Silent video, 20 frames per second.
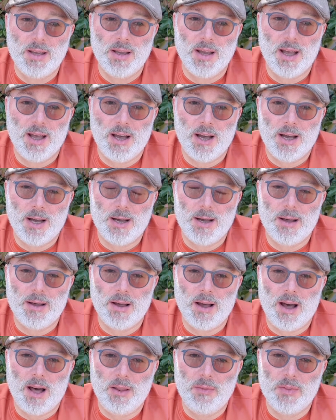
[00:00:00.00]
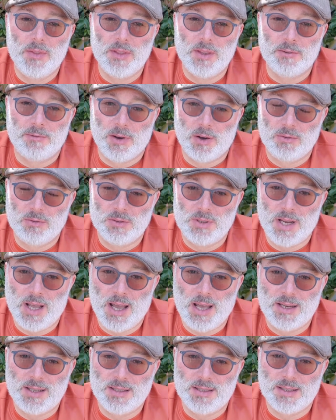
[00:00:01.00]
on the phone.
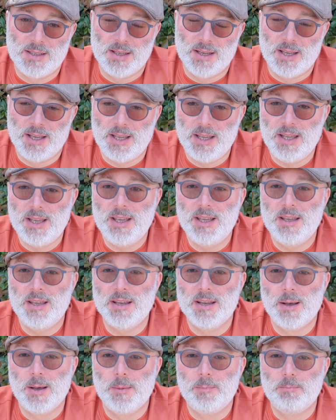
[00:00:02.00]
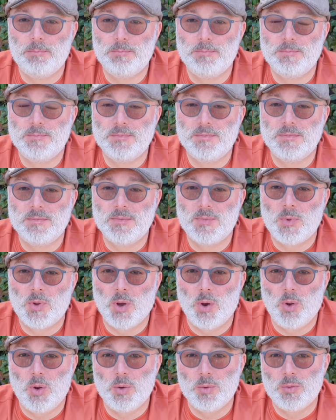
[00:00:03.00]
And he
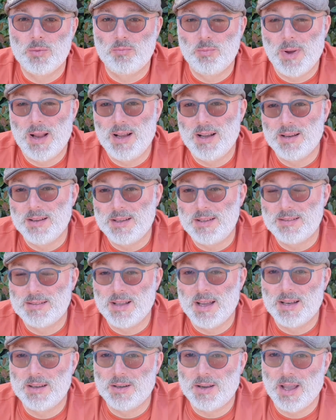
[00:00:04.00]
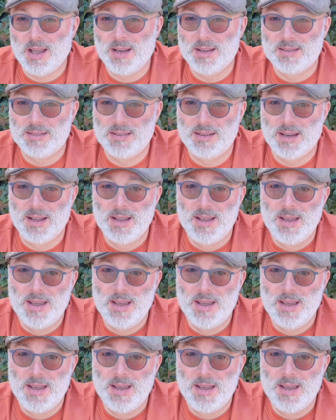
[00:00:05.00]
said, okay, listen,